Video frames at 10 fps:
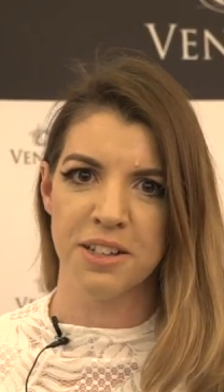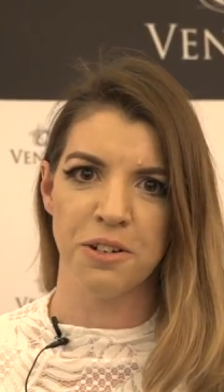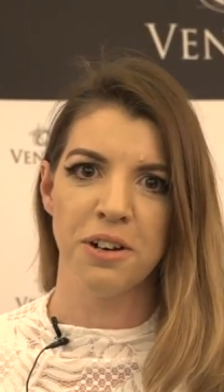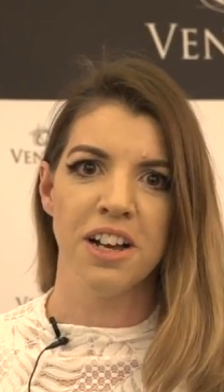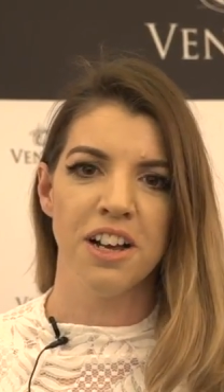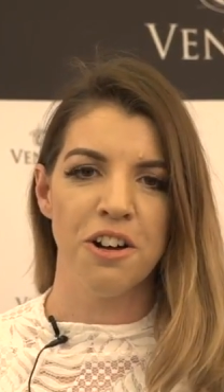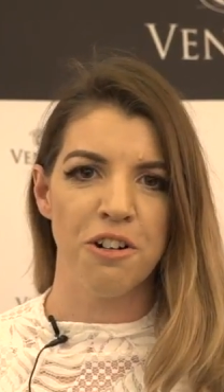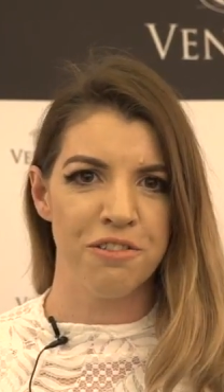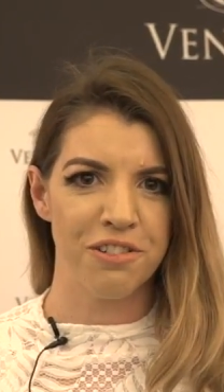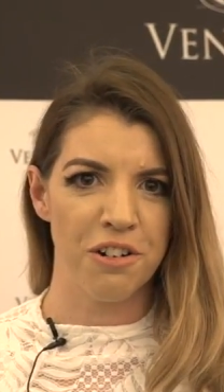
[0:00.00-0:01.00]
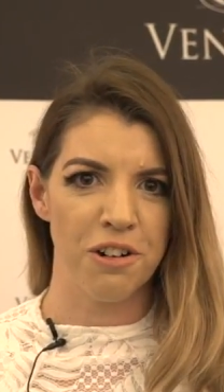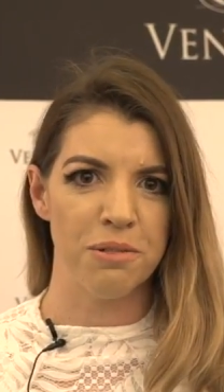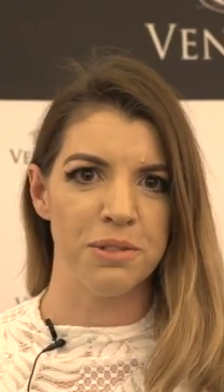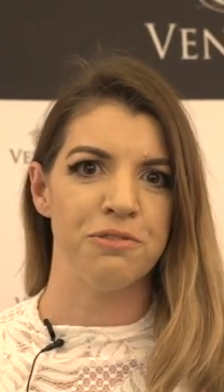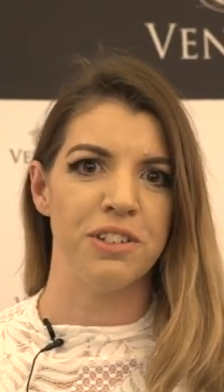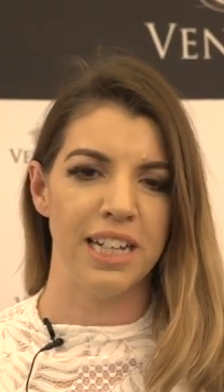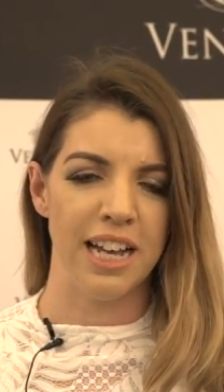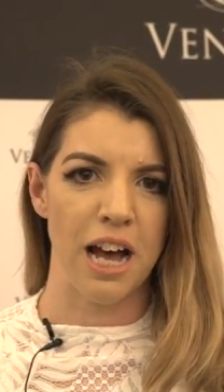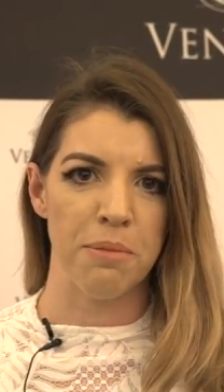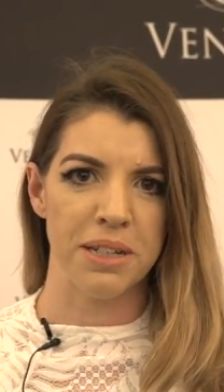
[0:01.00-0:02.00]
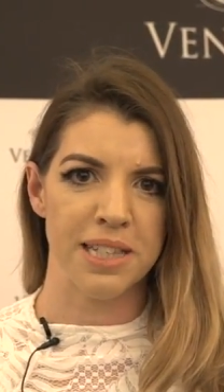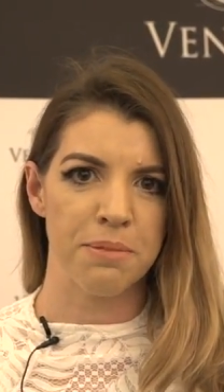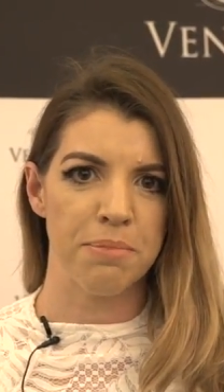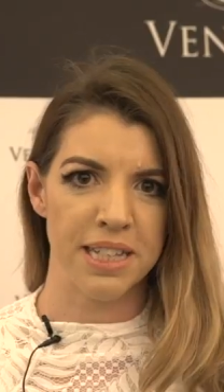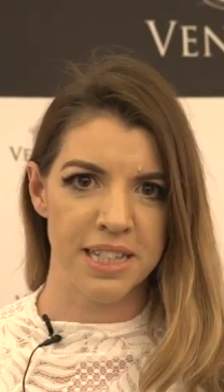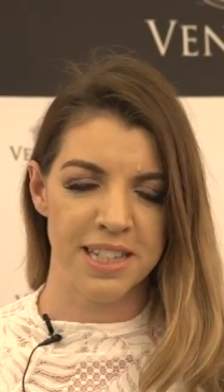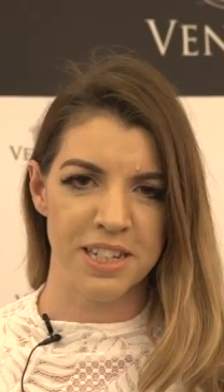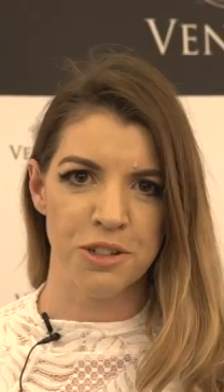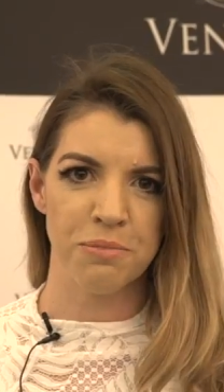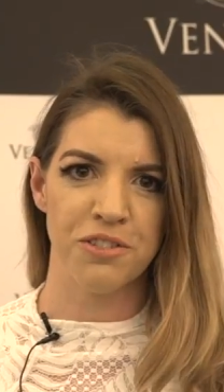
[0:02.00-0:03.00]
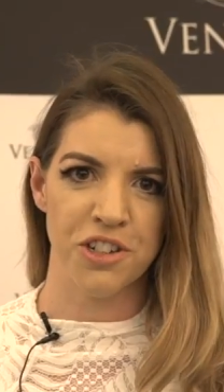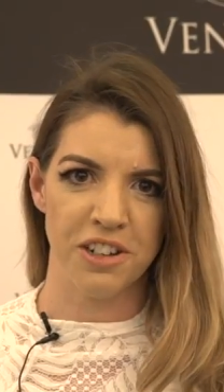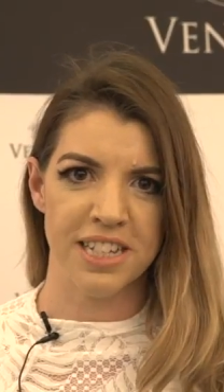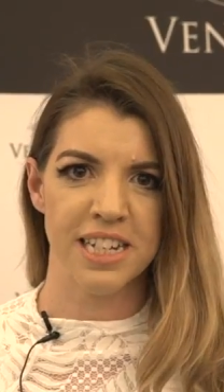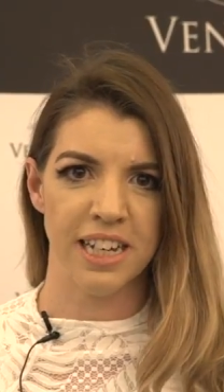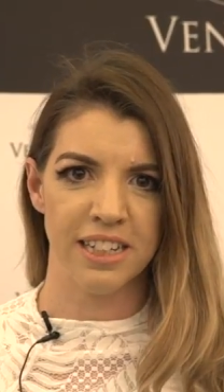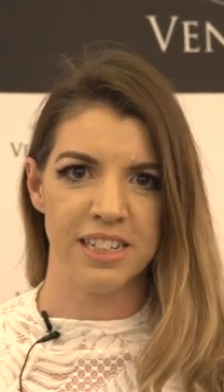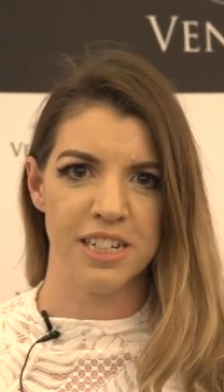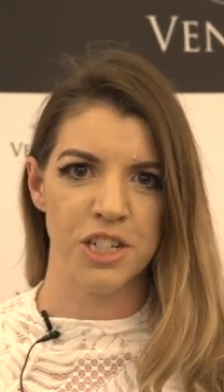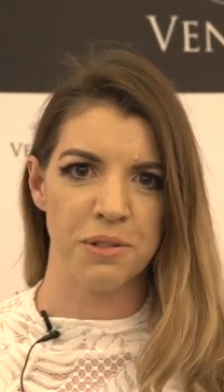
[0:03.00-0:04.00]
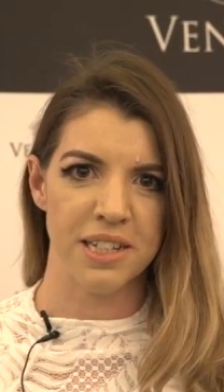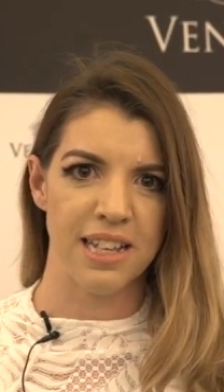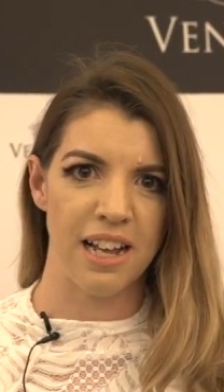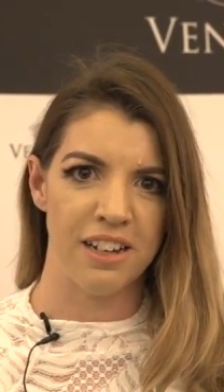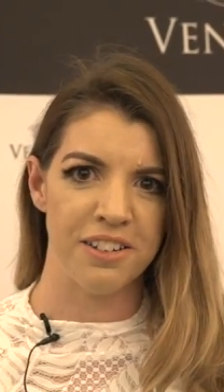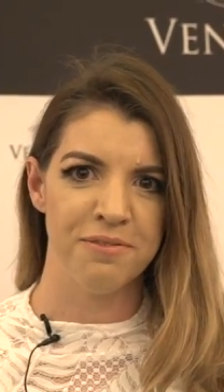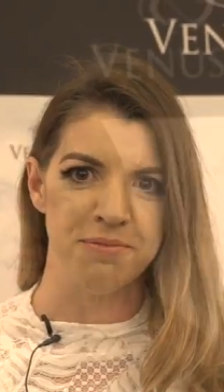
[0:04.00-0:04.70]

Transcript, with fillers: So overall we're really happy. It's the best decision we've done is taking it into our salon.